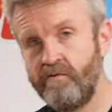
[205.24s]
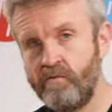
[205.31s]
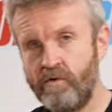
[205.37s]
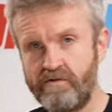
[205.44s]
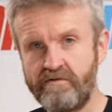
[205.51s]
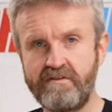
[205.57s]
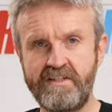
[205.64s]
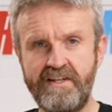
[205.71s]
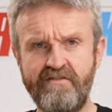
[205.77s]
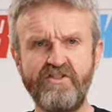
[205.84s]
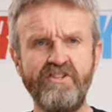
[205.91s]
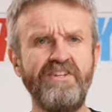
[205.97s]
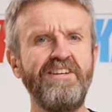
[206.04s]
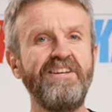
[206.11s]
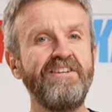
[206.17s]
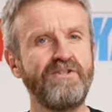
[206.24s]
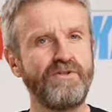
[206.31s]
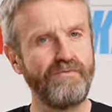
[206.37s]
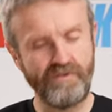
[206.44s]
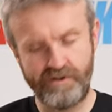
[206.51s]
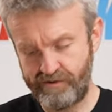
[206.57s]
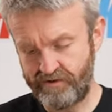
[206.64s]
what 7 years
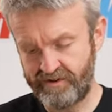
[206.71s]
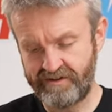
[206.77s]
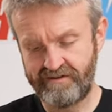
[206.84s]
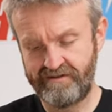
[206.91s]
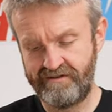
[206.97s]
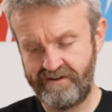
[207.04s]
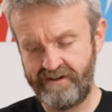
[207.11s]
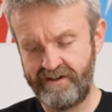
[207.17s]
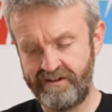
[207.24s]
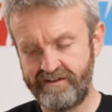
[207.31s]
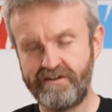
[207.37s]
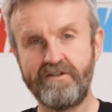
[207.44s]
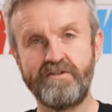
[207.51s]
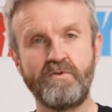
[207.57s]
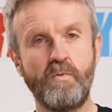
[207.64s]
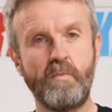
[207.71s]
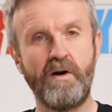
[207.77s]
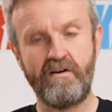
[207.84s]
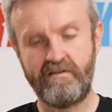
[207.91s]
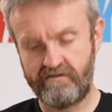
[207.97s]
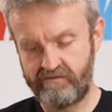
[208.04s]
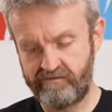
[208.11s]
of use does to a
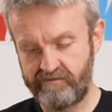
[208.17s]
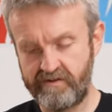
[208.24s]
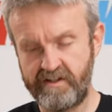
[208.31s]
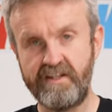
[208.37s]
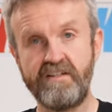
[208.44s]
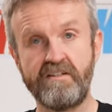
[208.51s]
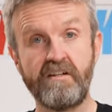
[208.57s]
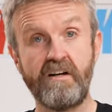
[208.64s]
pair of these